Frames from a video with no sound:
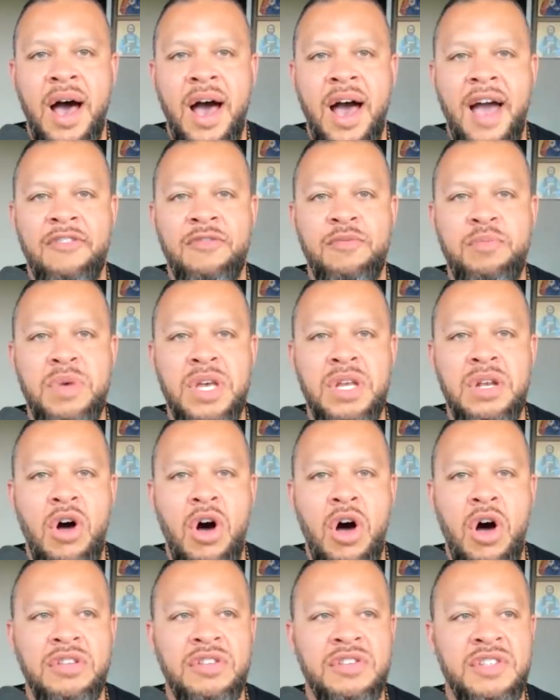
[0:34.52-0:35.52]
I've been
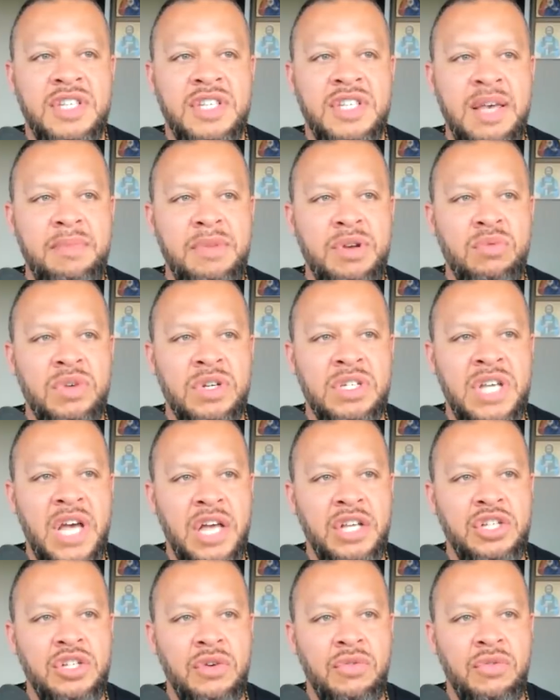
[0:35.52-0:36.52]
on semen
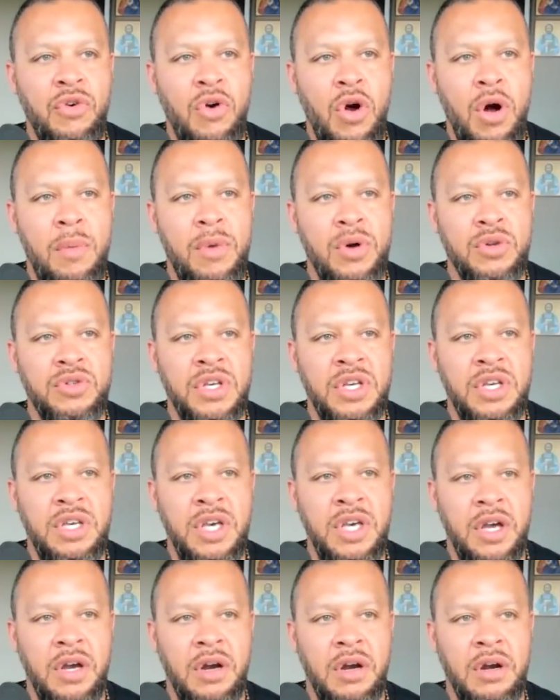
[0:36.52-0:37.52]
retention for almost a
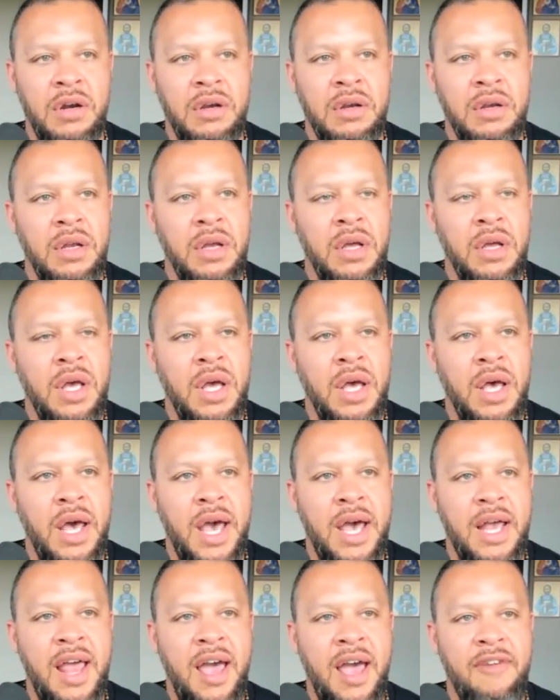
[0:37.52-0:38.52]
year
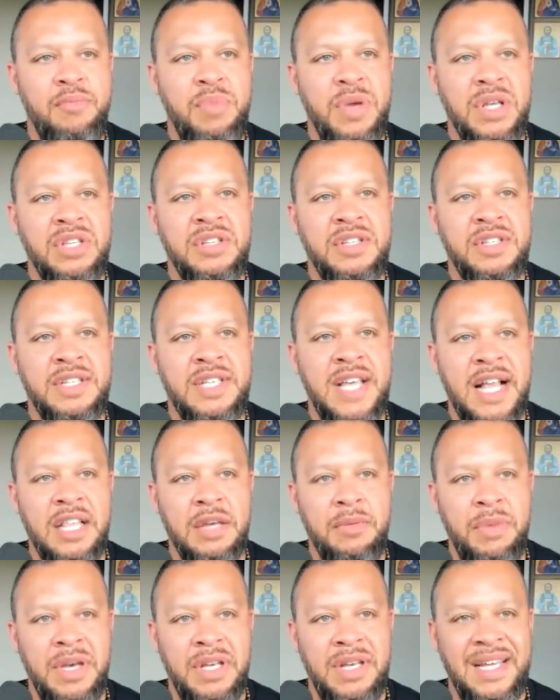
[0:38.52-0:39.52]
and have been
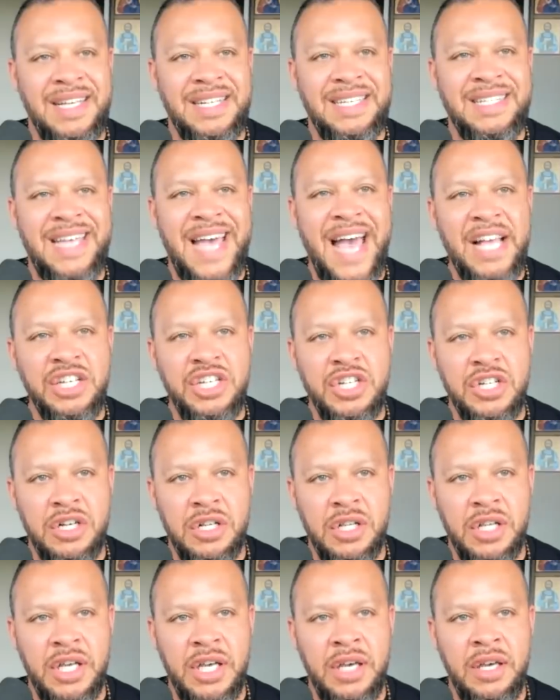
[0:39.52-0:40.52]
celibate
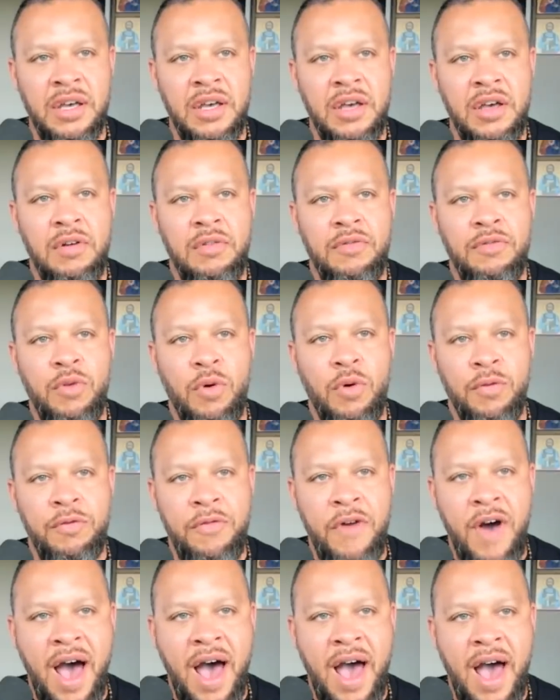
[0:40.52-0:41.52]
intentionally for
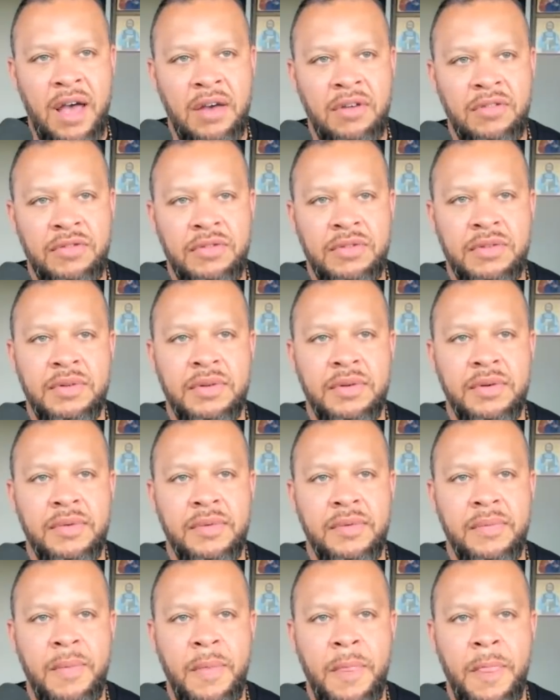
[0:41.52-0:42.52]
five.
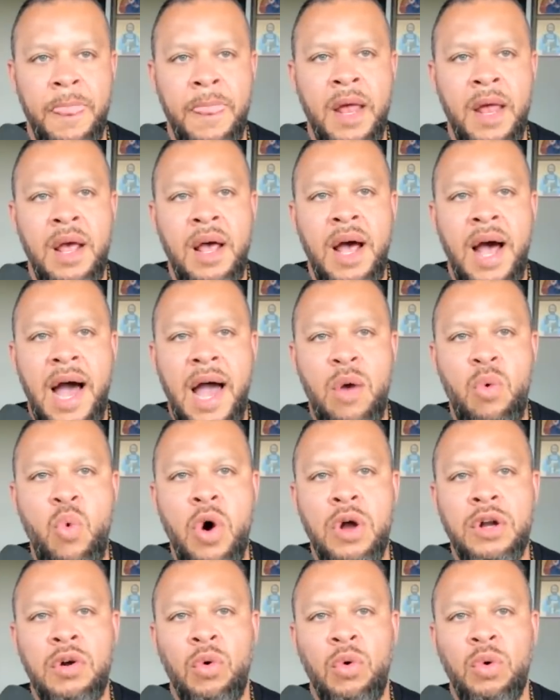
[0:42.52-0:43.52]
I
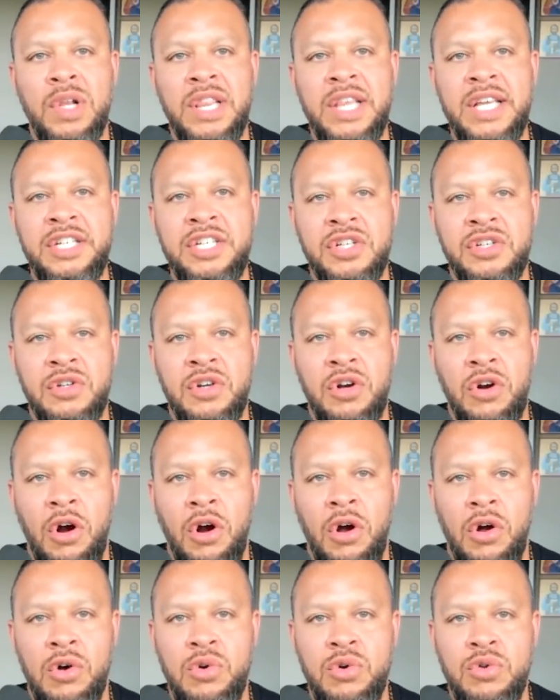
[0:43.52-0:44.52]
want a religious
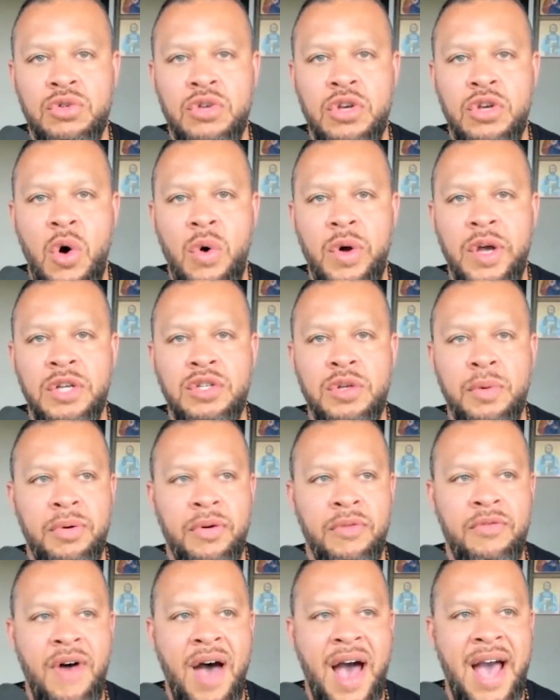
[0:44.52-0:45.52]
girl who's going to
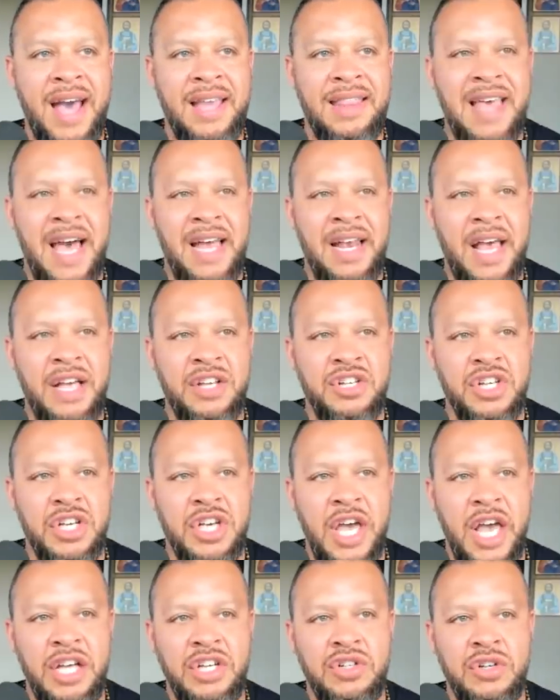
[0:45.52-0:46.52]
provide that
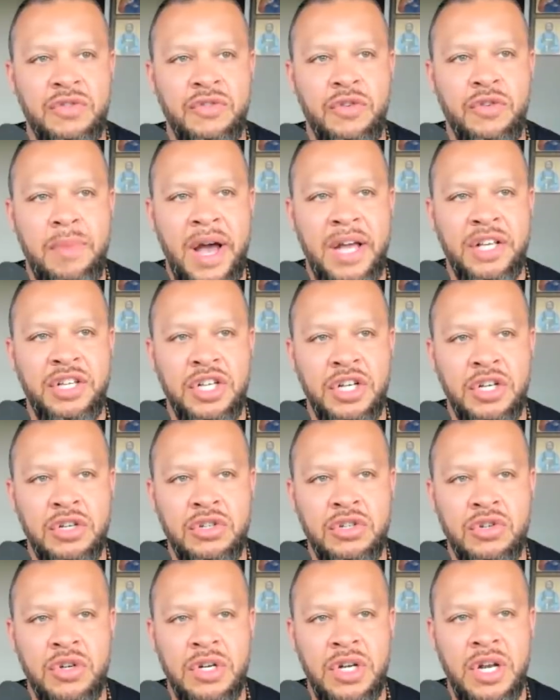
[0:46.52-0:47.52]
education for my
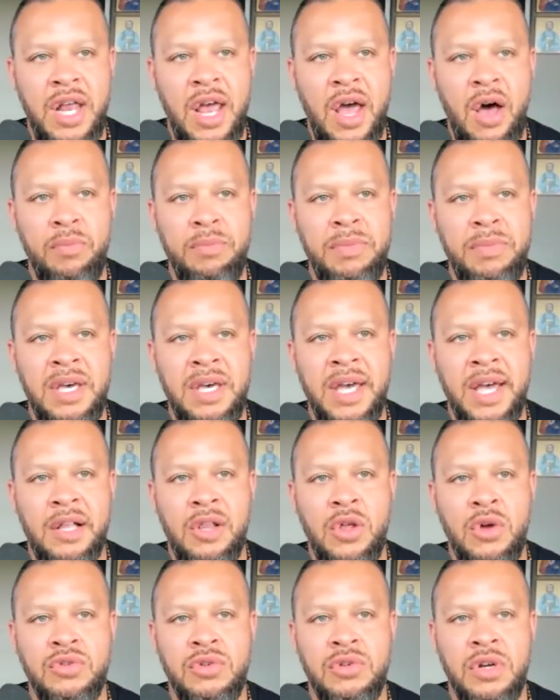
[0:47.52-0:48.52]
children and help me get
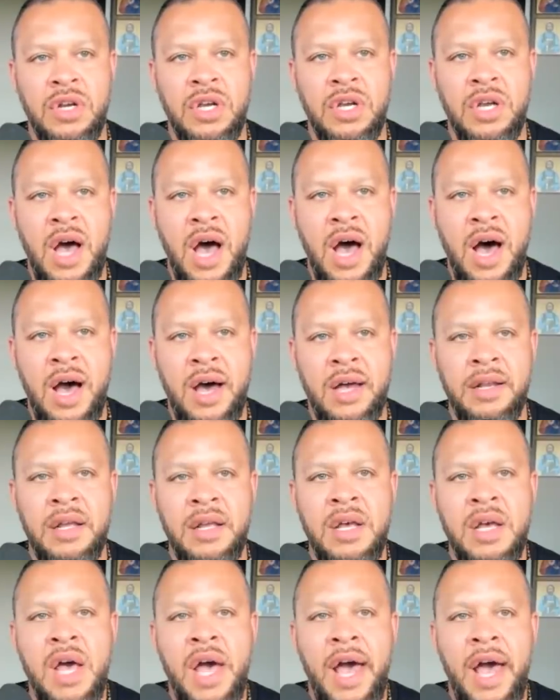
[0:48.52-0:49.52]
closer to God,
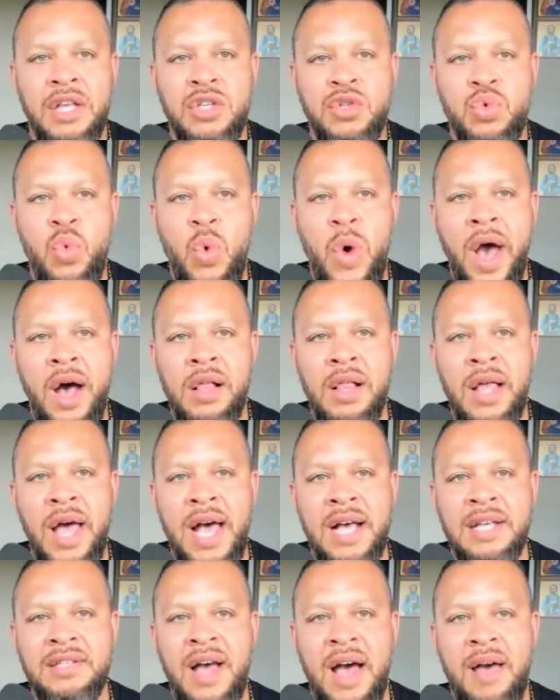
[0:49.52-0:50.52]
as well
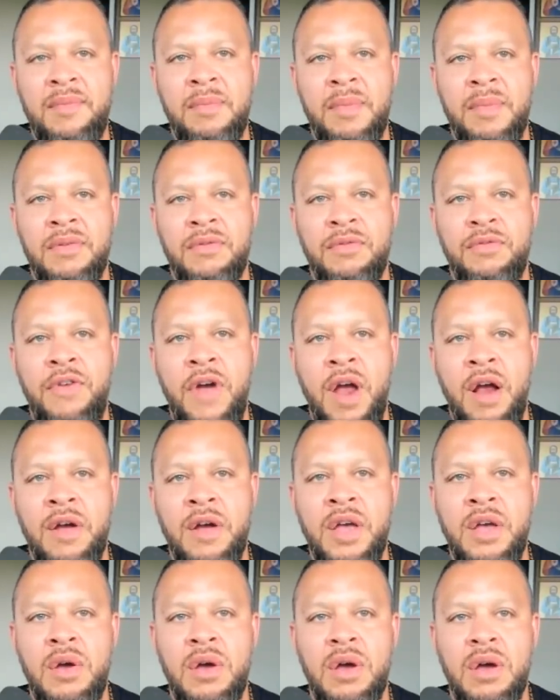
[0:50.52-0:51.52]
as I'm
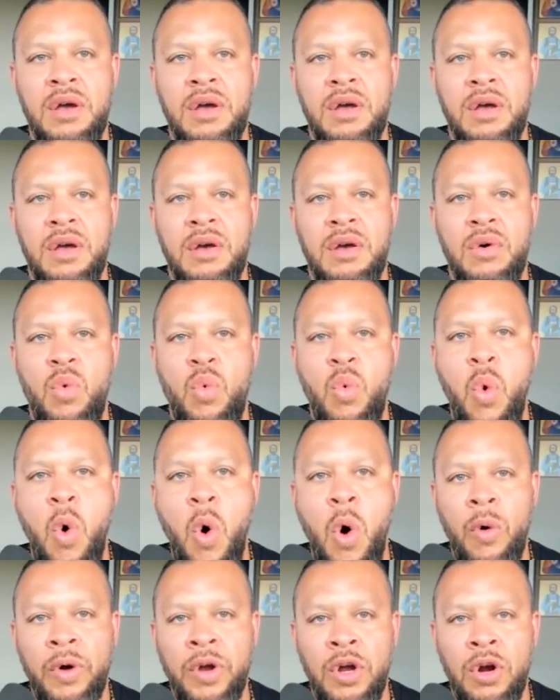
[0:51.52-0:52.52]
very
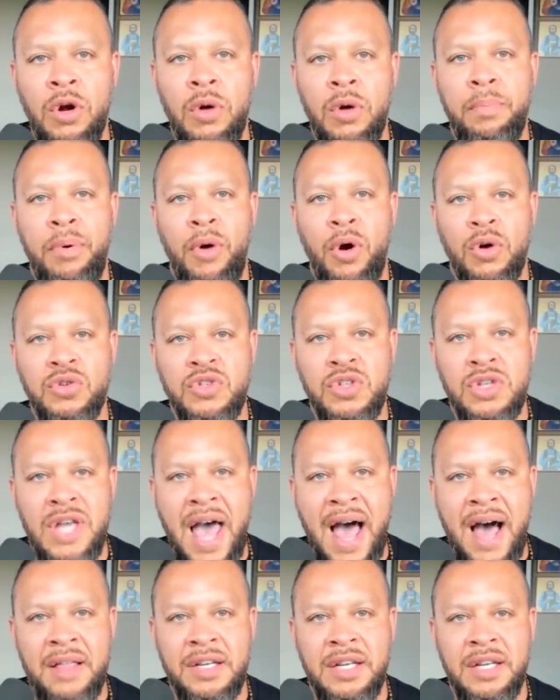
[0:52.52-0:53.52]
warrior
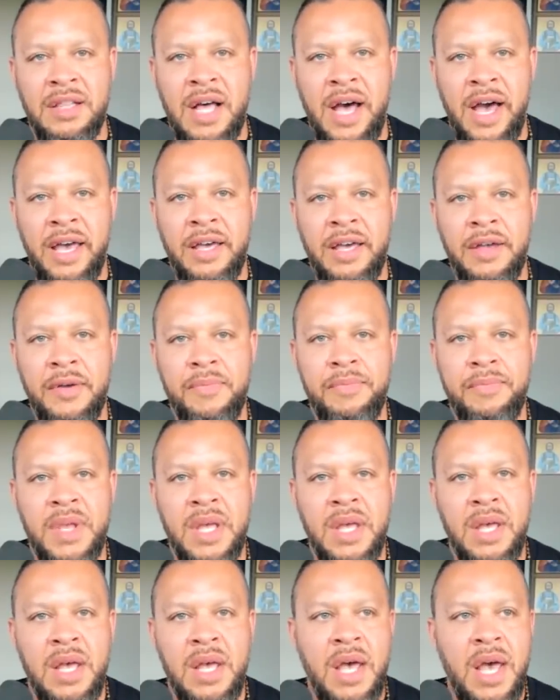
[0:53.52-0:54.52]
personality like
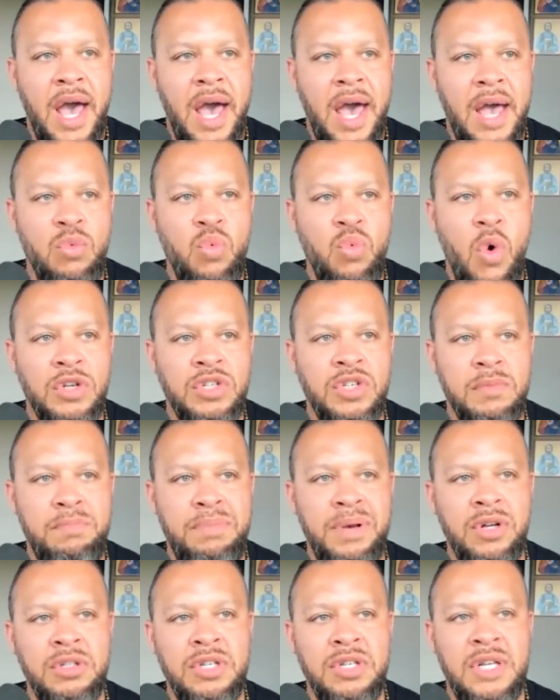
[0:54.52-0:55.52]
and want to
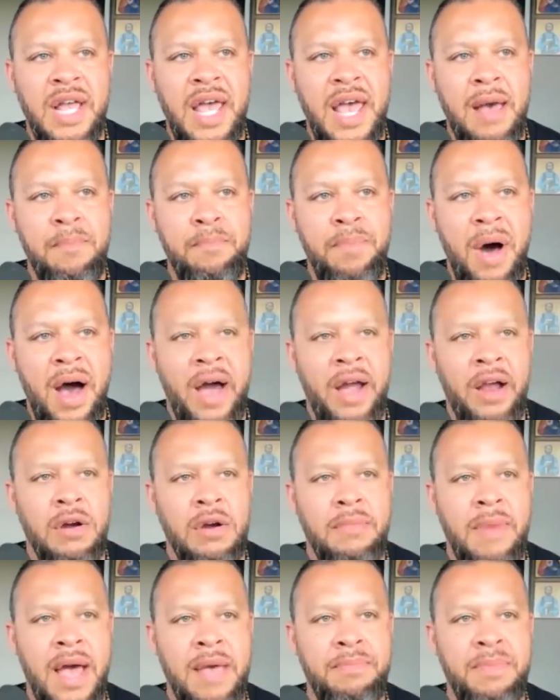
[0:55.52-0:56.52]
build an empire
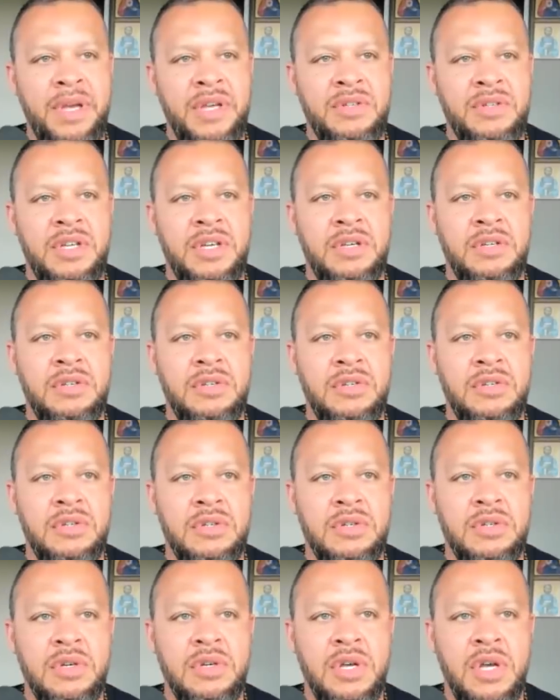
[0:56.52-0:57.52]
in my
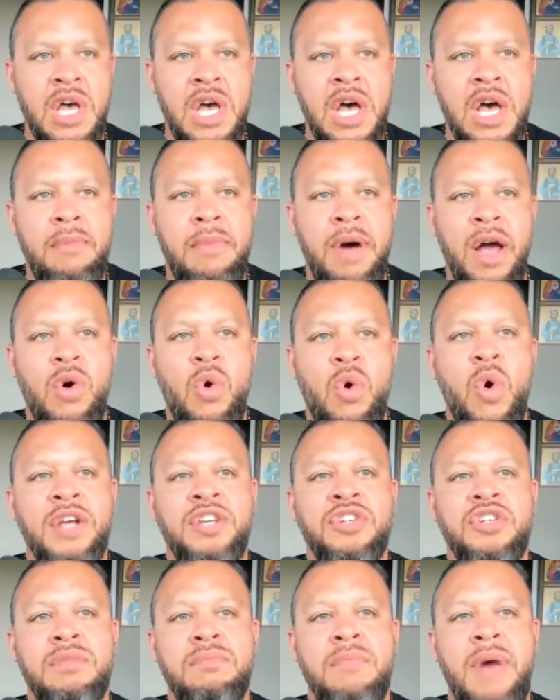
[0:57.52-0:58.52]
business. My
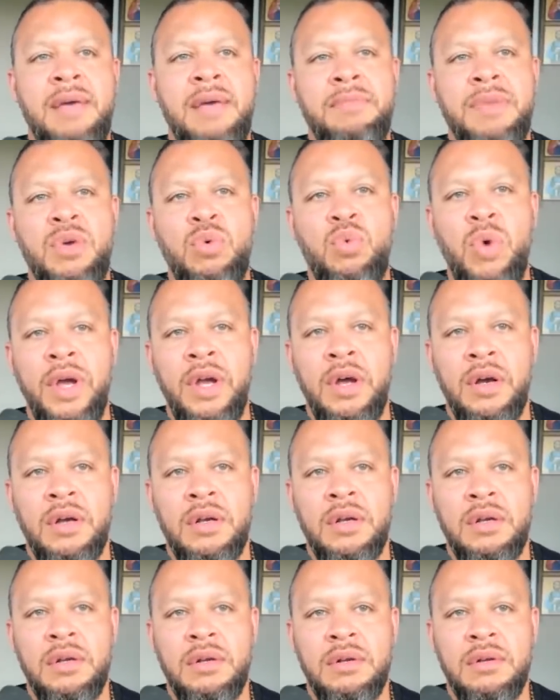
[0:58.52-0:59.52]
question might be
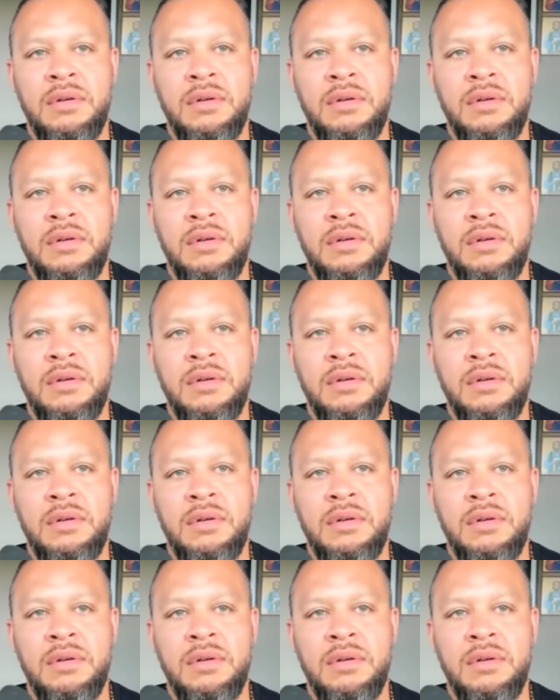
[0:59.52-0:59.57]
weird.